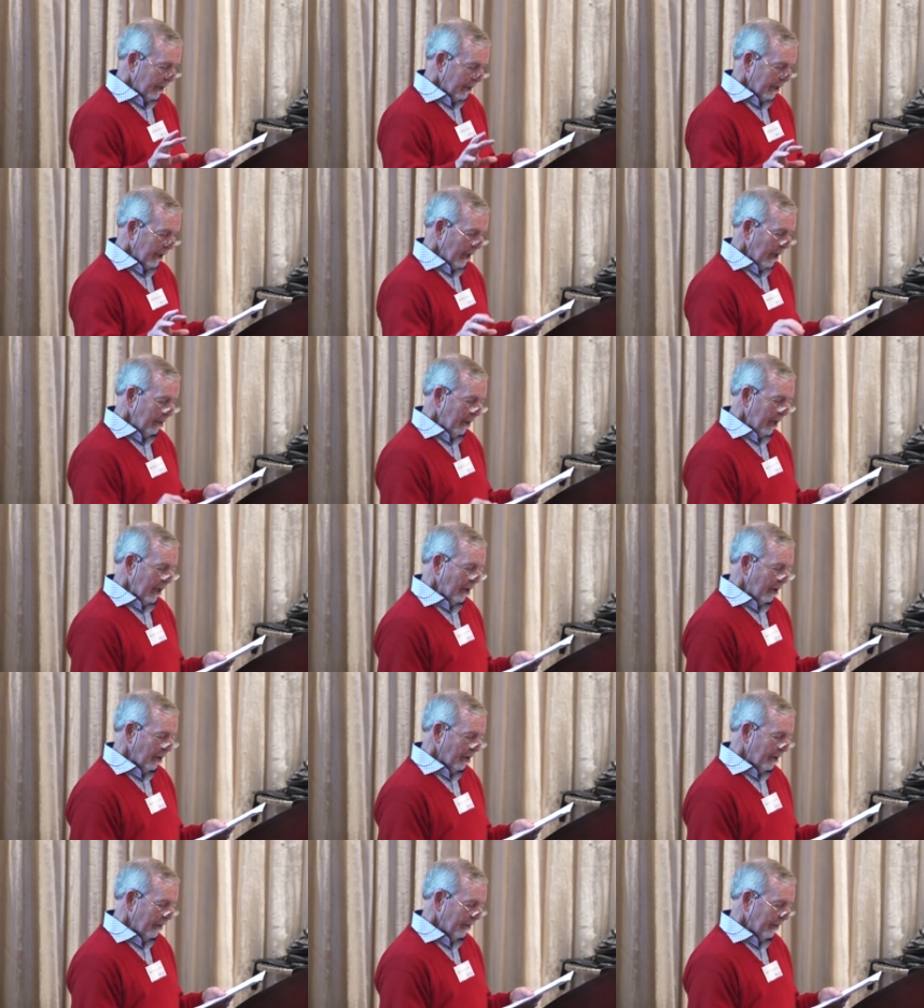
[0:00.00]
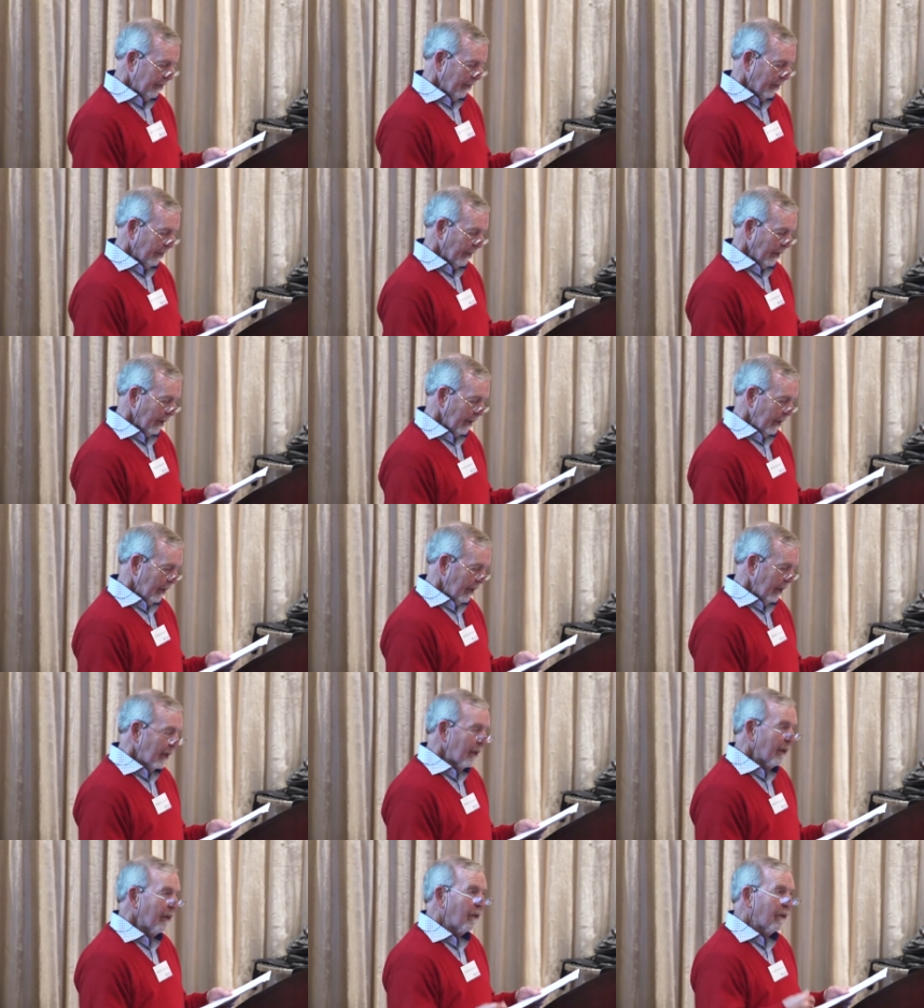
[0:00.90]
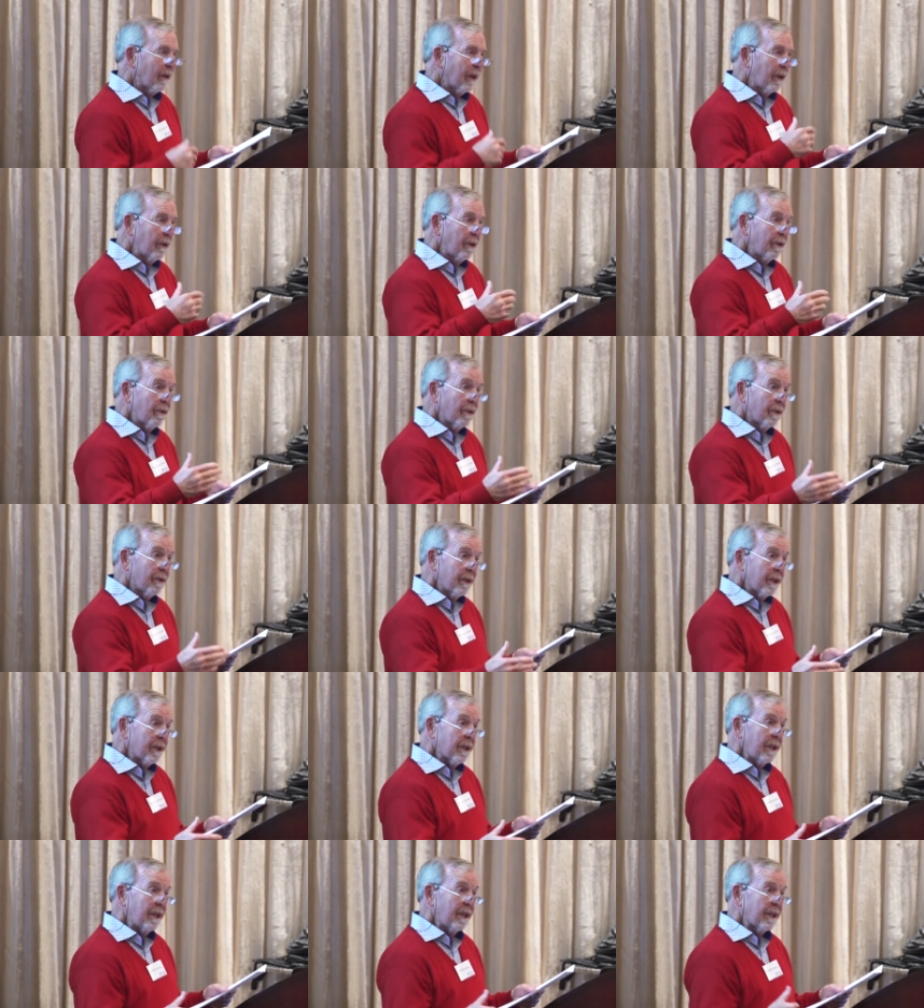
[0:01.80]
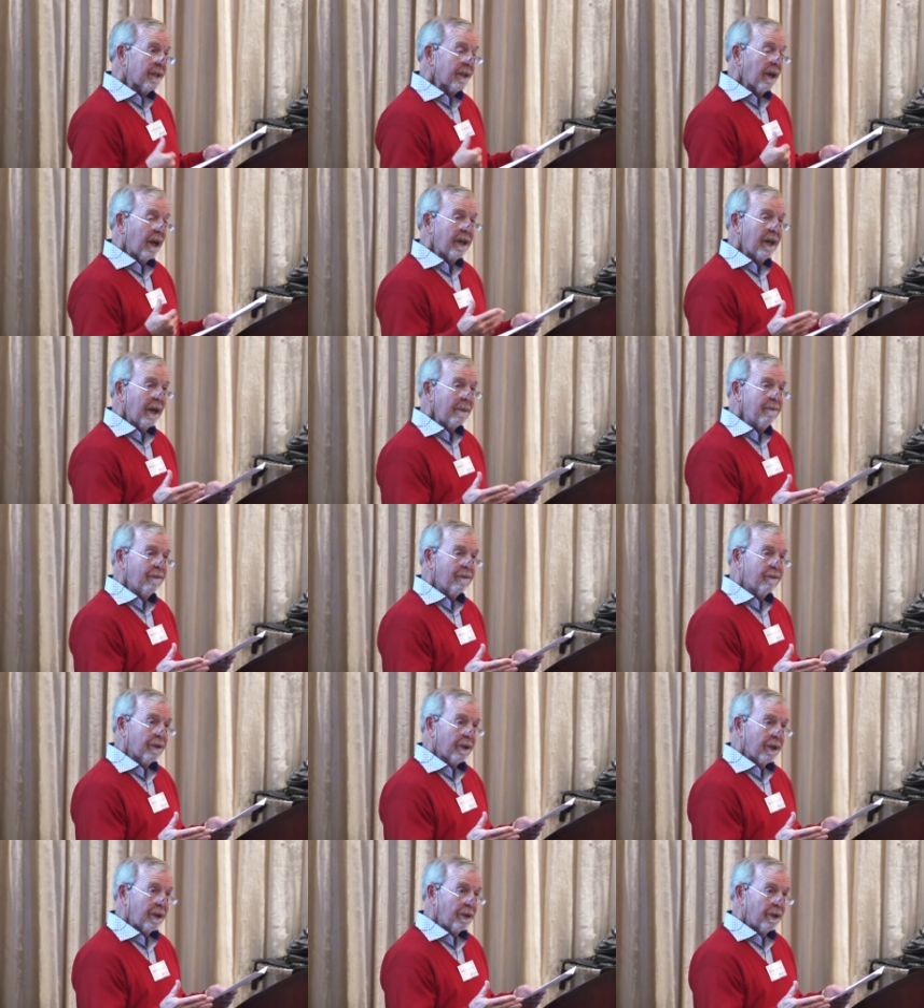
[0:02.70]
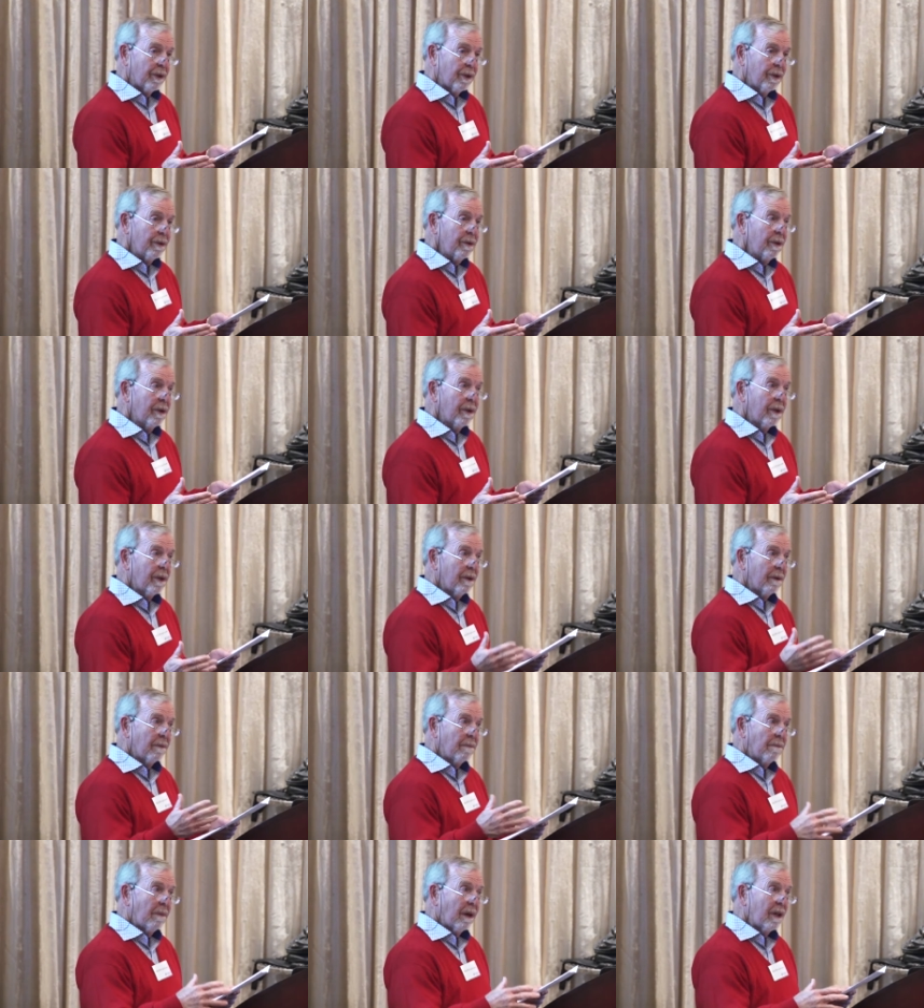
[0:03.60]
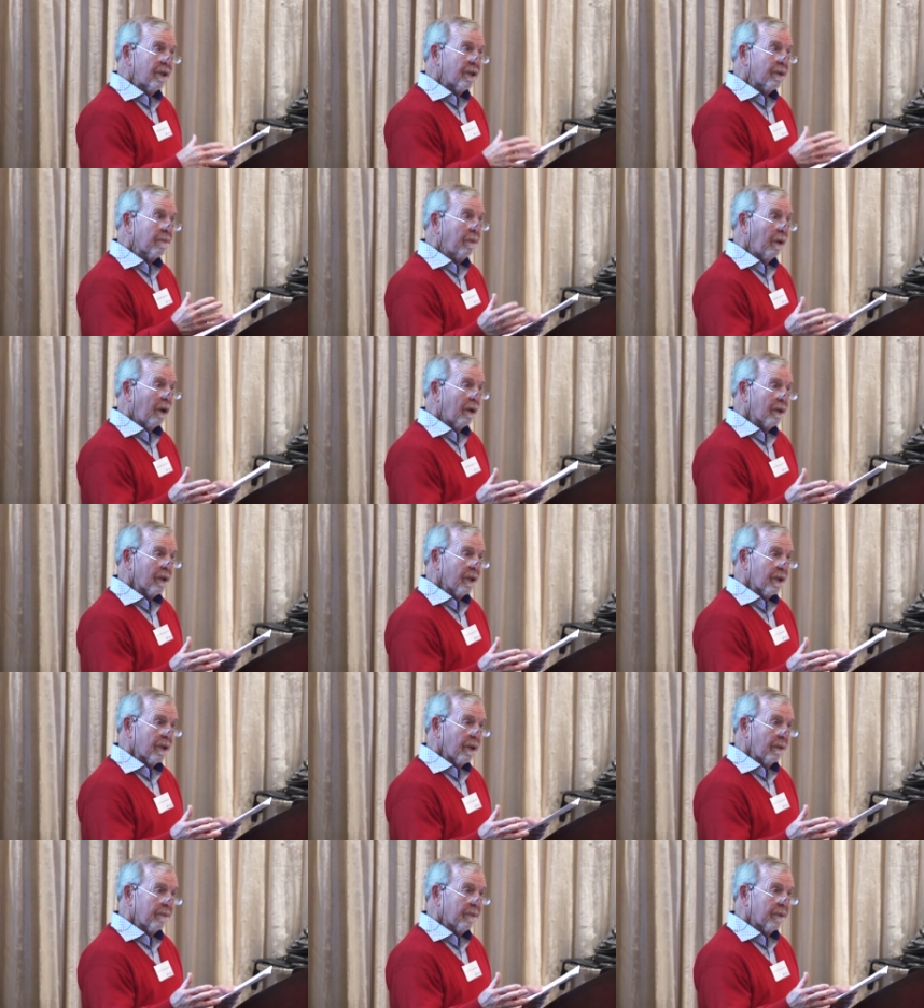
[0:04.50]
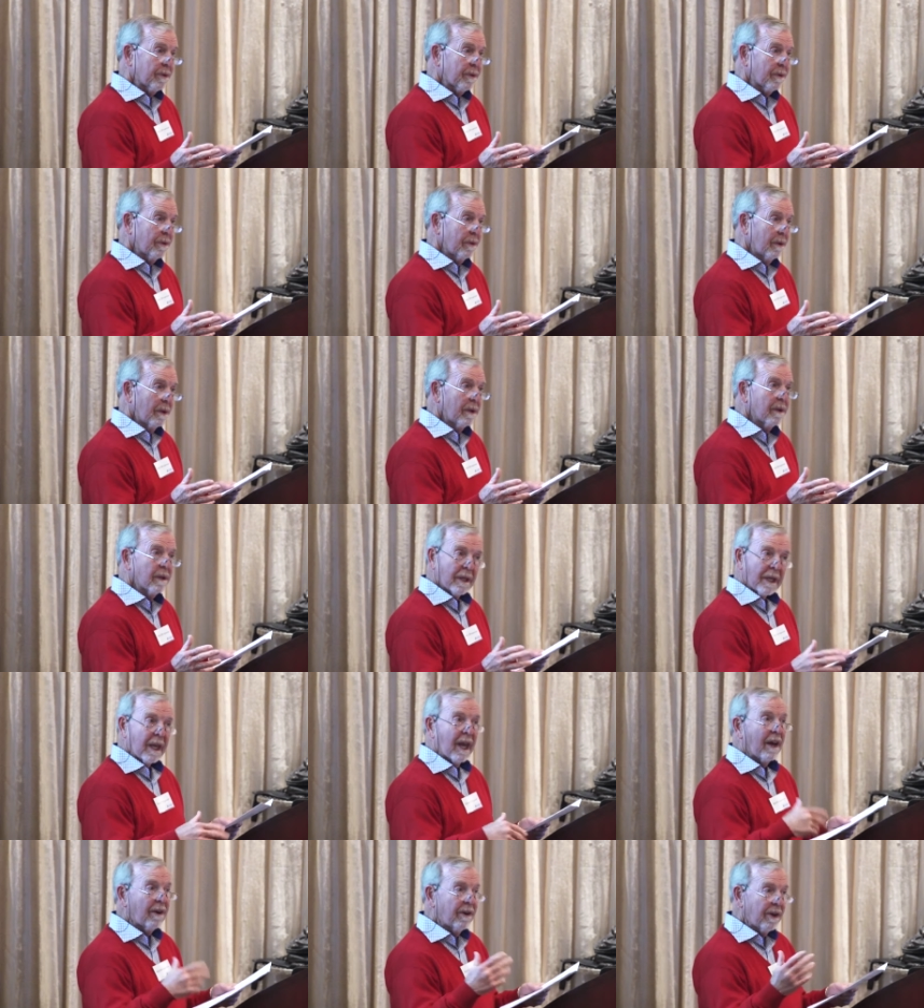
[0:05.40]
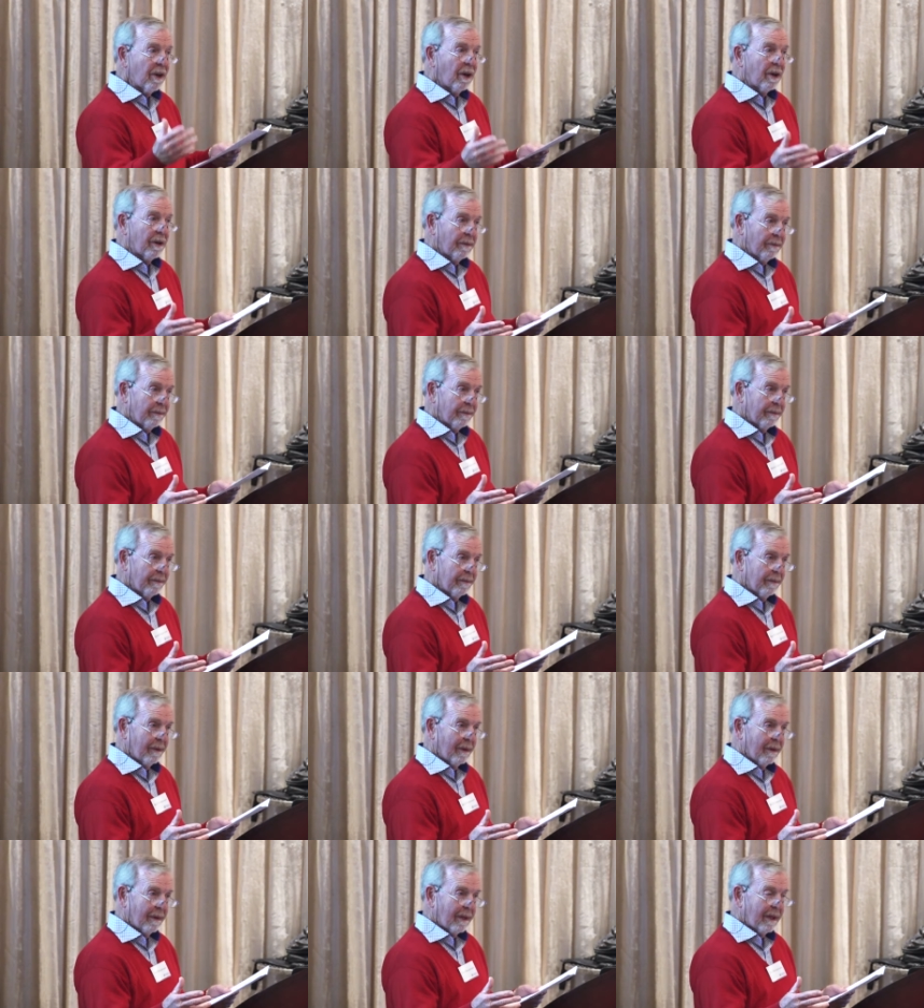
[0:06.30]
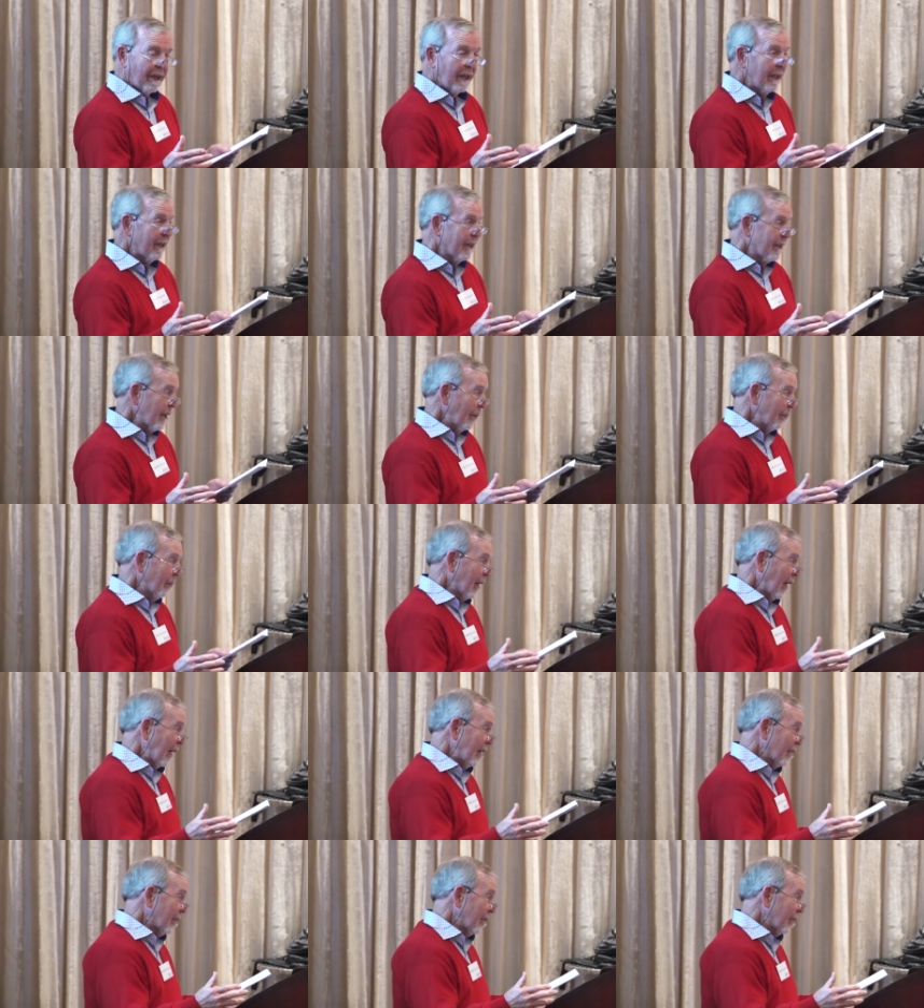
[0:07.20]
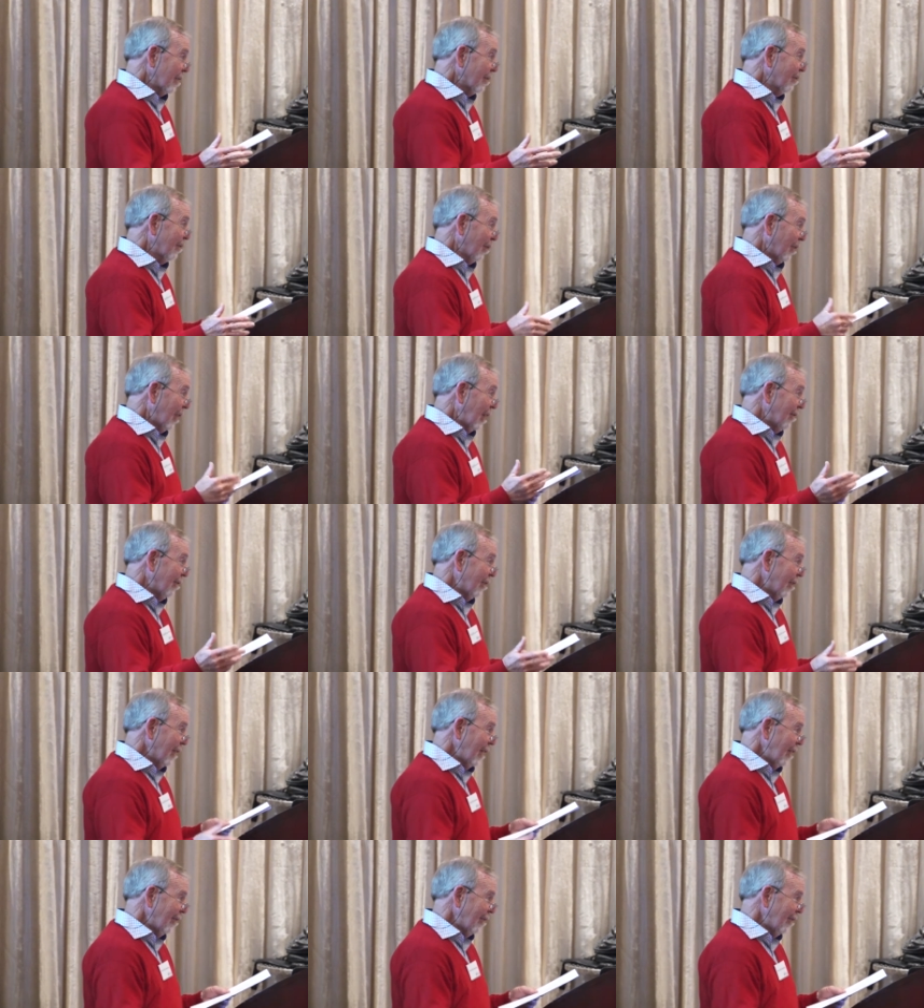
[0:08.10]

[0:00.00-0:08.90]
this coming year. Although you originally sign up for a year, mm -hmm. most partnerships carry on, in some cases forever and